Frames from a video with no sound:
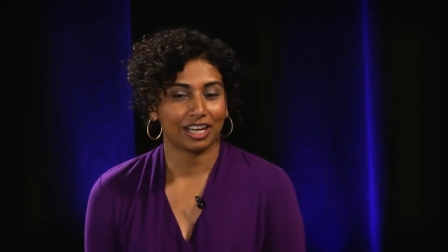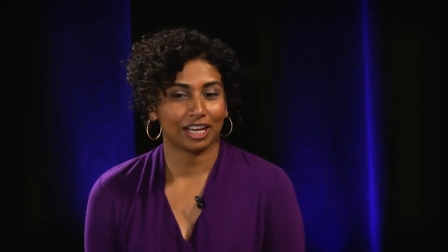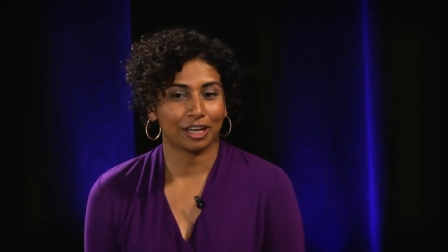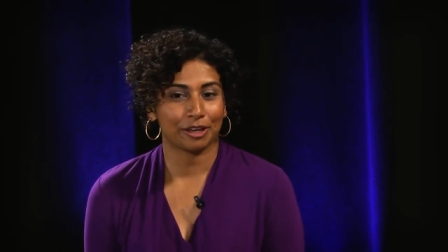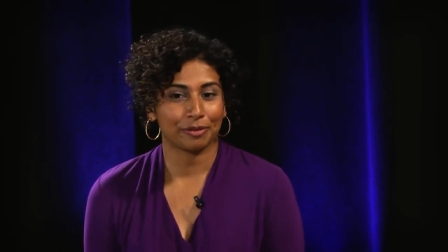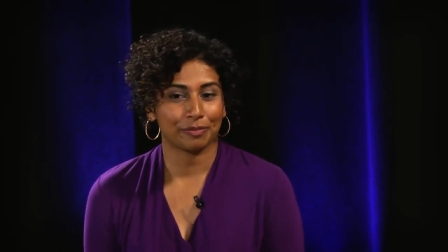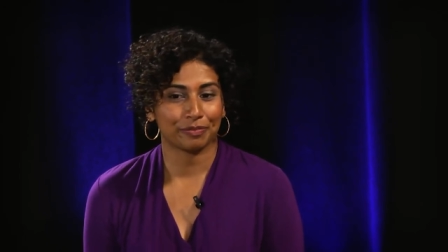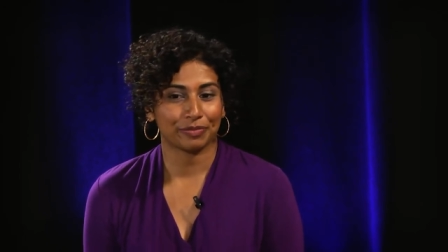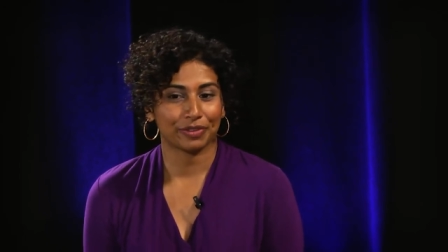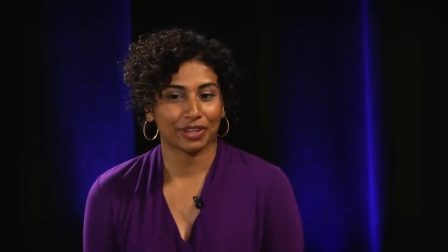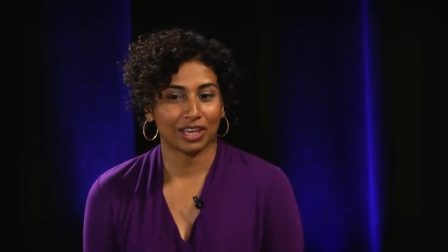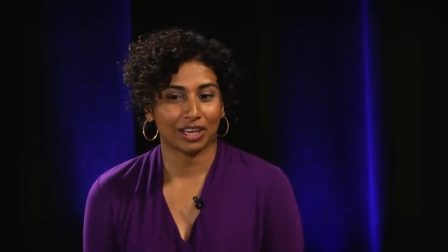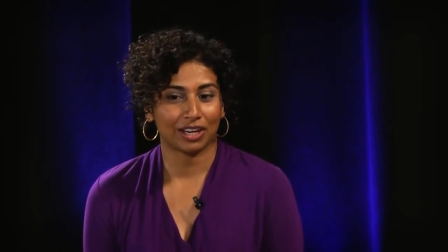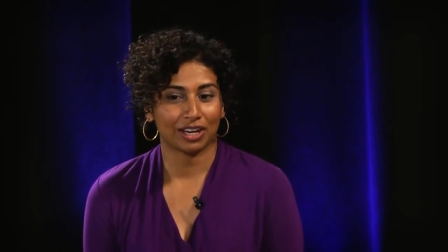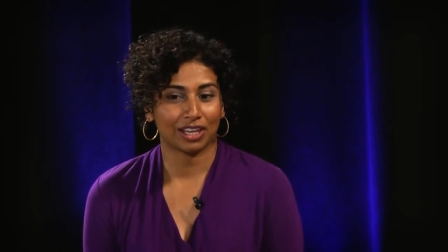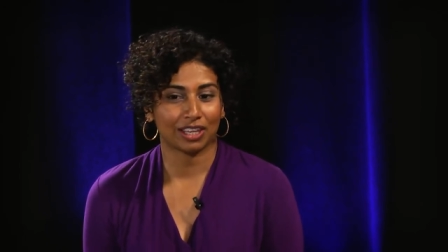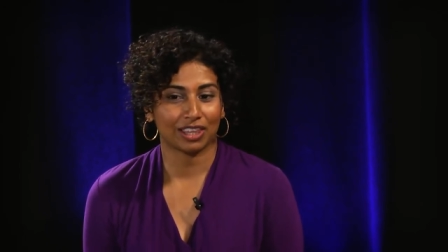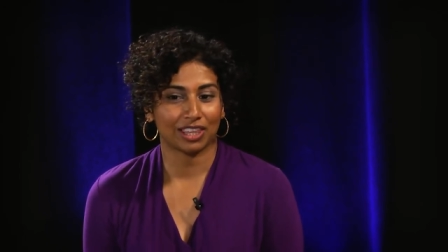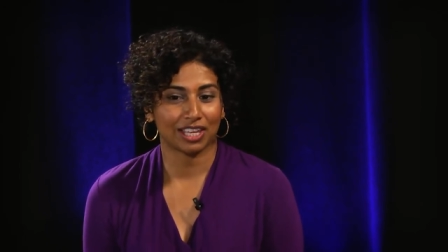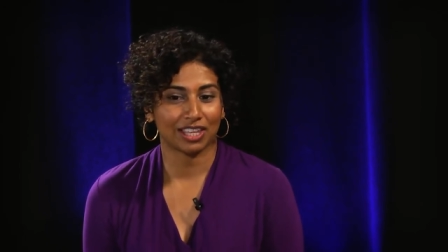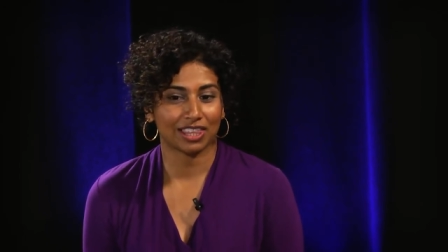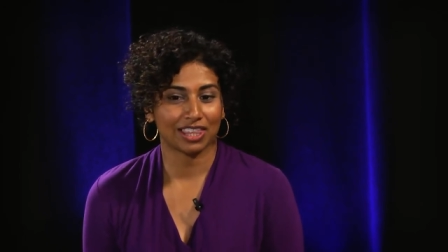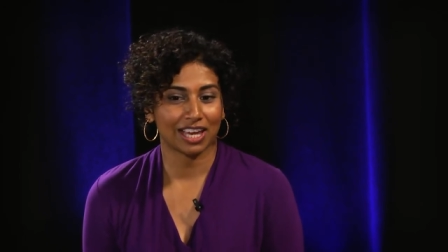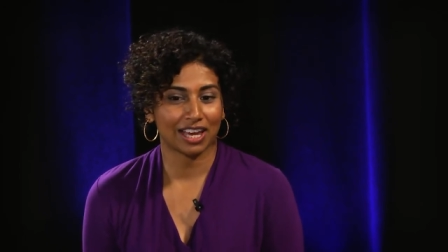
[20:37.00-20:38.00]
And I
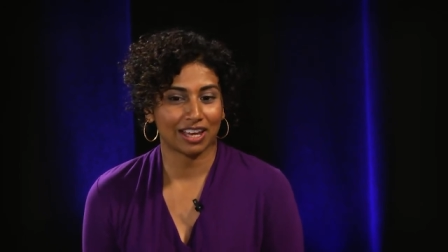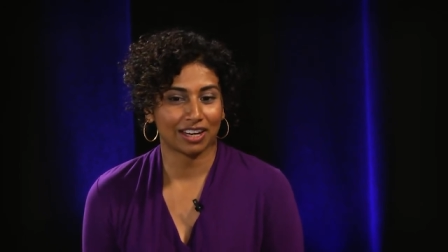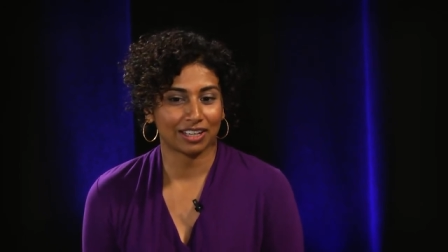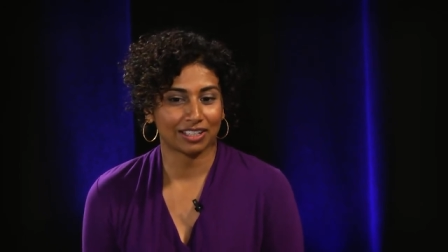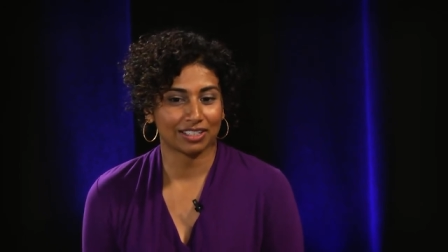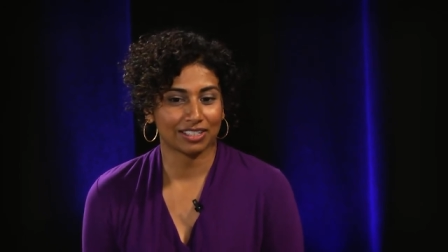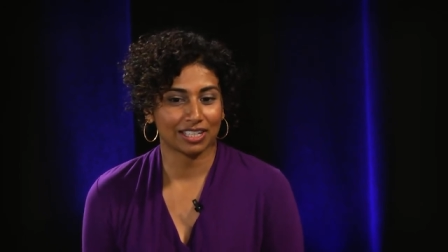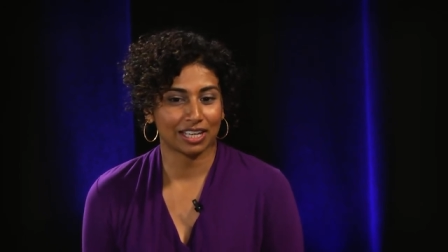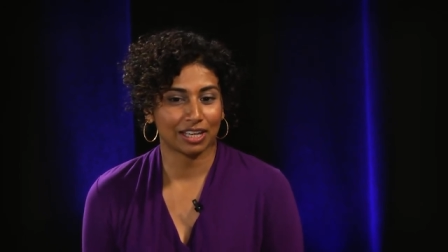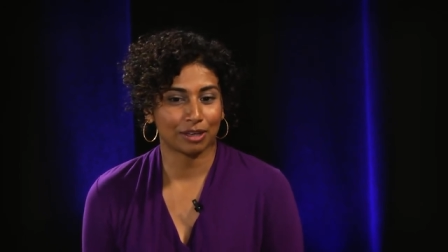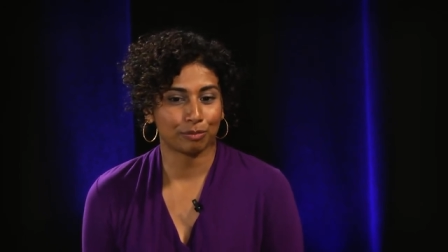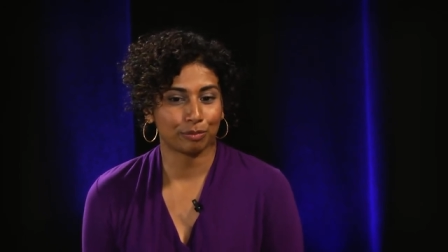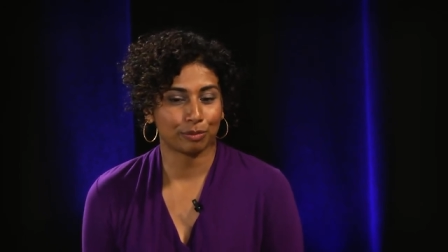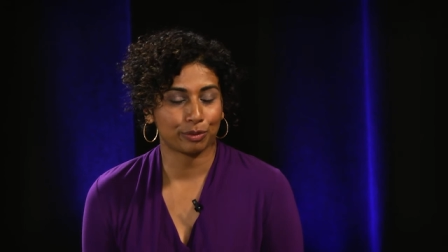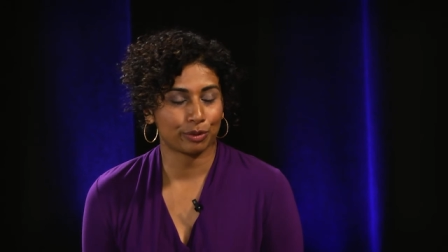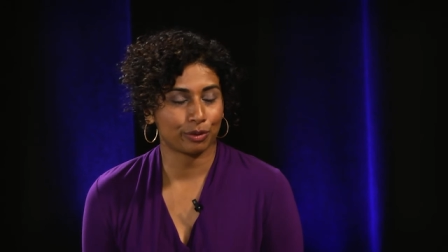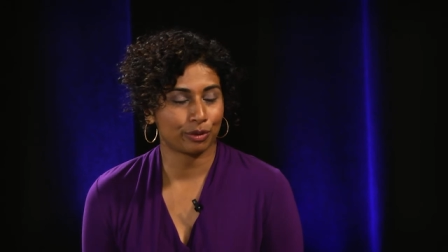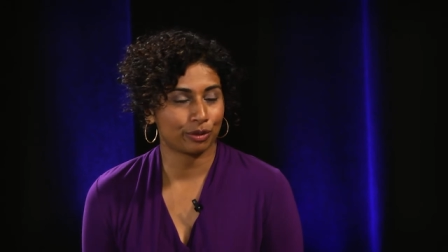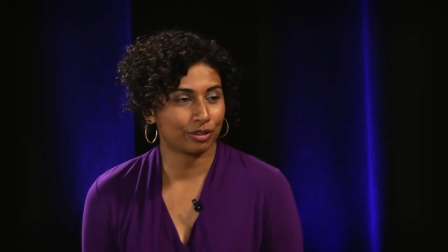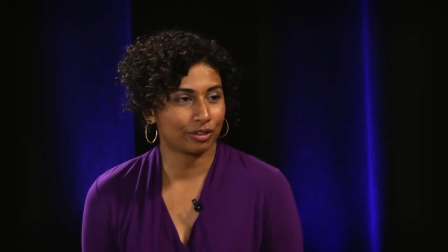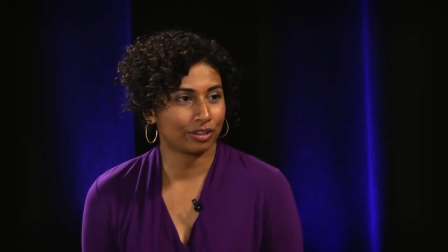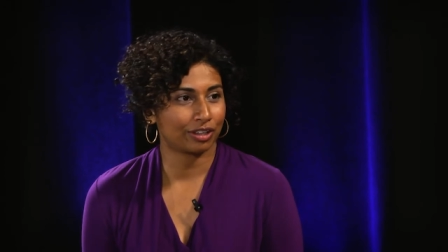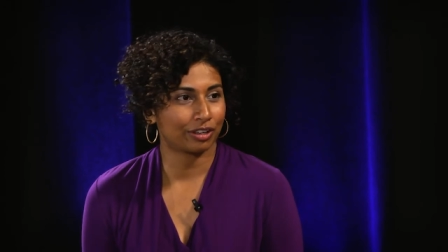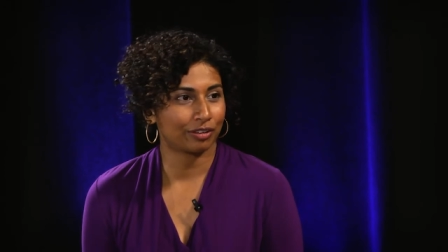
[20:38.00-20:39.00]
think that
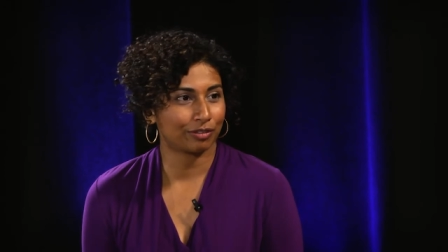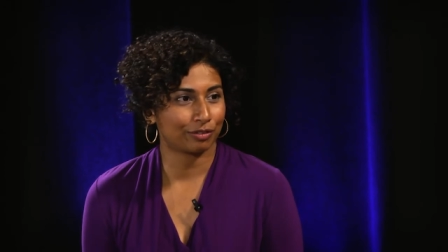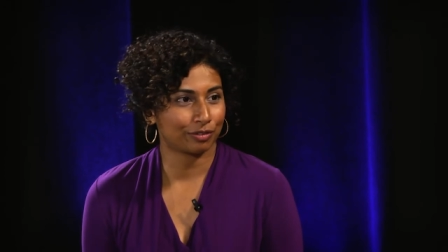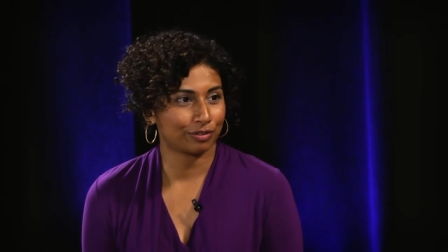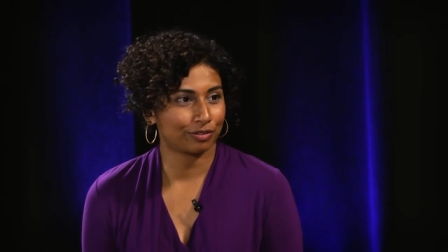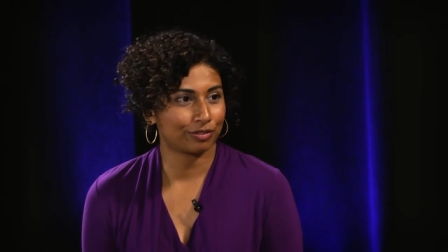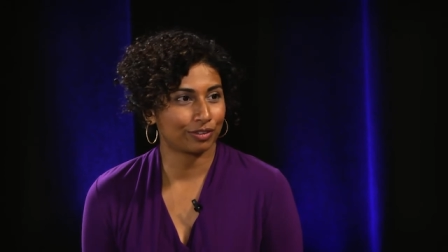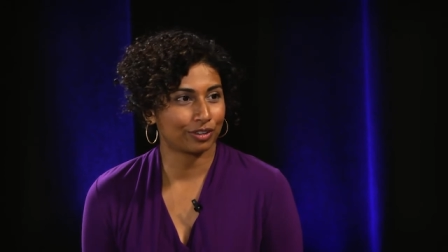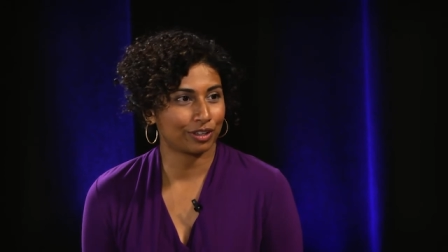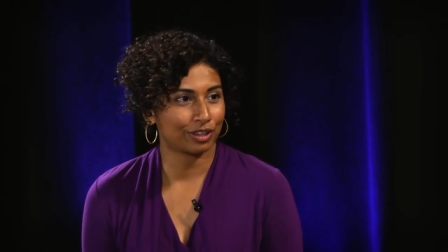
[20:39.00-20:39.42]
example of